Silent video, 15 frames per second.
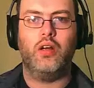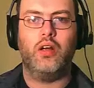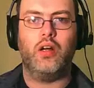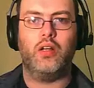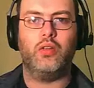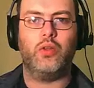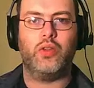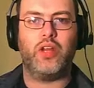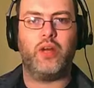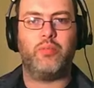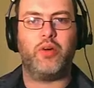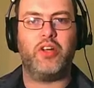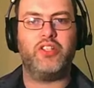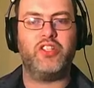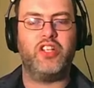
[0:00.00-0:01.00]
Hello there
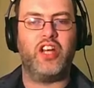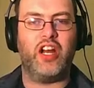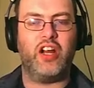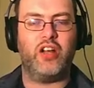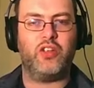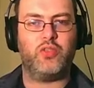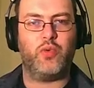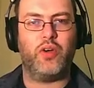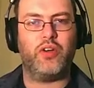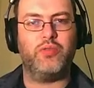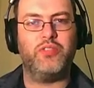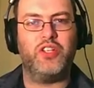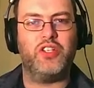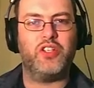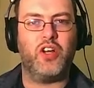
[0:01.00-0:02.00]
boys and girls, welcome
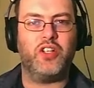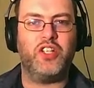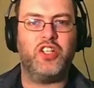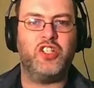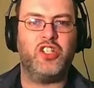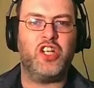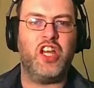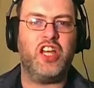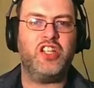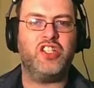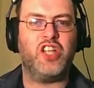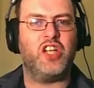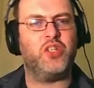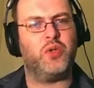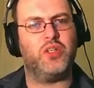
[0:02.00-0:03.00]
to Scottish Geeks.
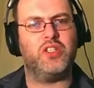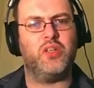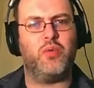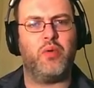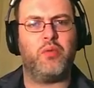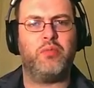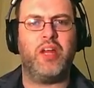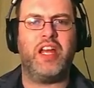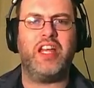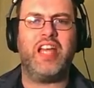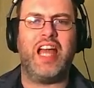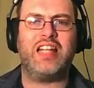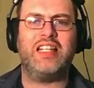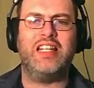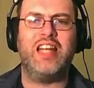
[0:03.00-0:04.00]
As you can see we're playing
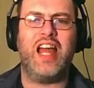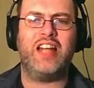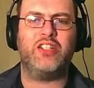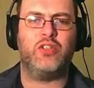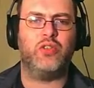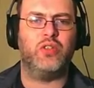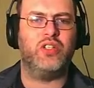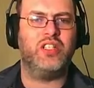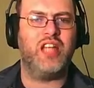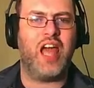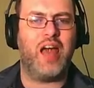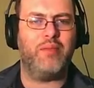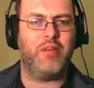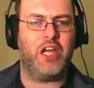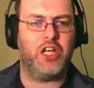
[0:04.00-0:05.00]
Catlateral
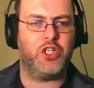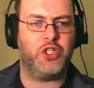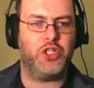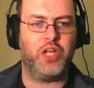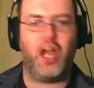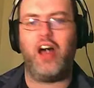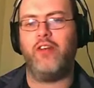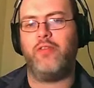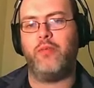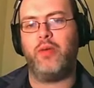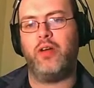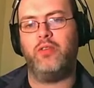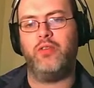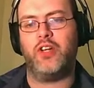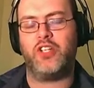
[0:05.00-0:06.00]
Damage Alpha
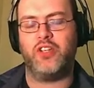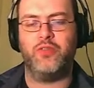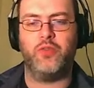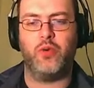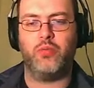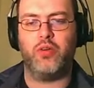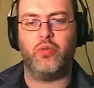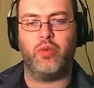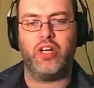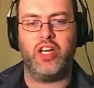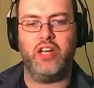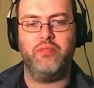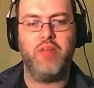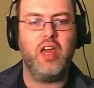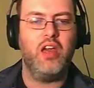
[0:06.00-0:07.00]
Build version
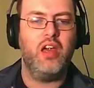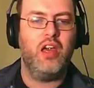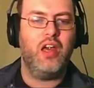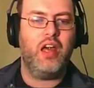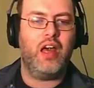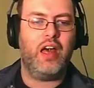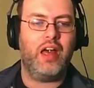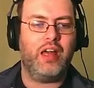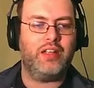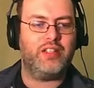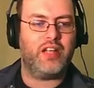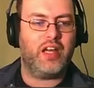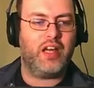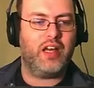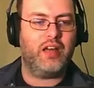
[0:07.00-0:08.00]
4.18 and
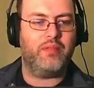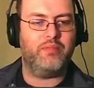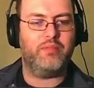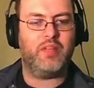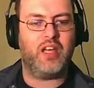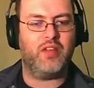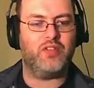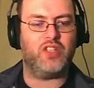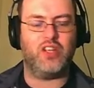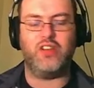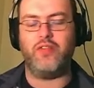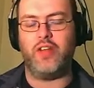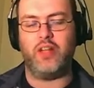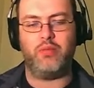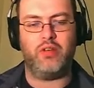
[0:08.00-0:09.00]
uh, the game is in
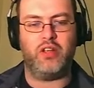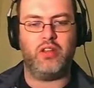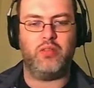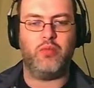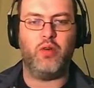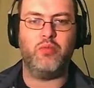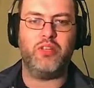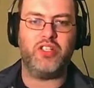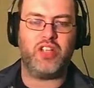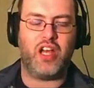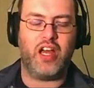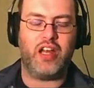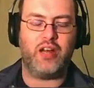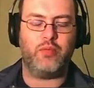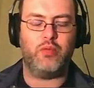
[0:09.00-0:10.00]
development at the moment
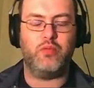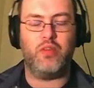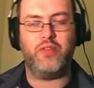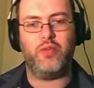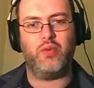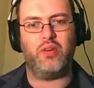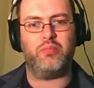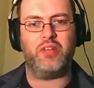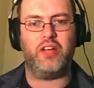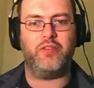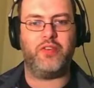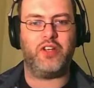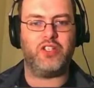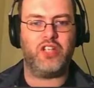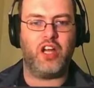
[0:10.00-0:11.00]
and if you want to play it
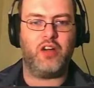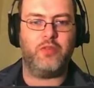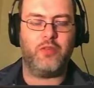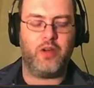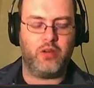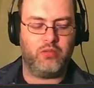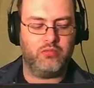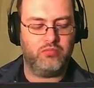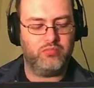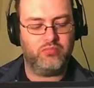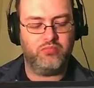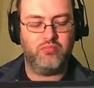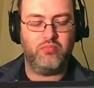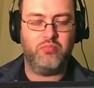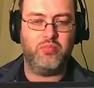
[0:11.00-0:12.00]
for yourself I'll
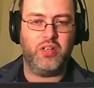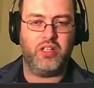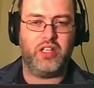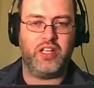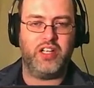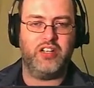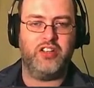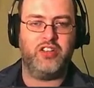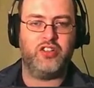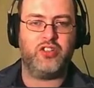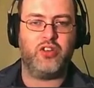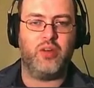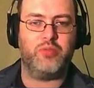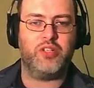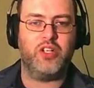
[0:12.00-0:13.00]
put a link in the
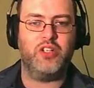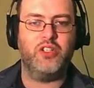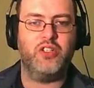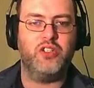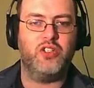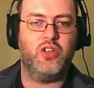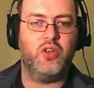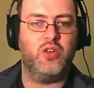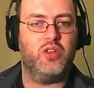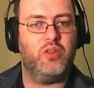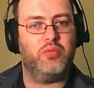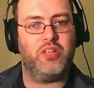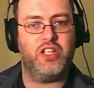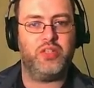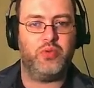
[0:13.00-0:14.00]
description to the
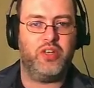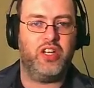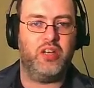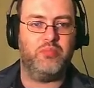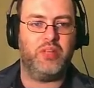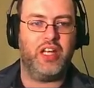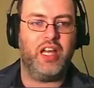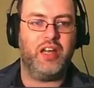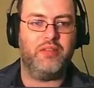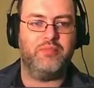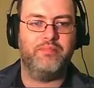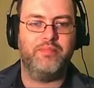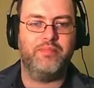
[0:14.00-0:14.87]
place where you can play it.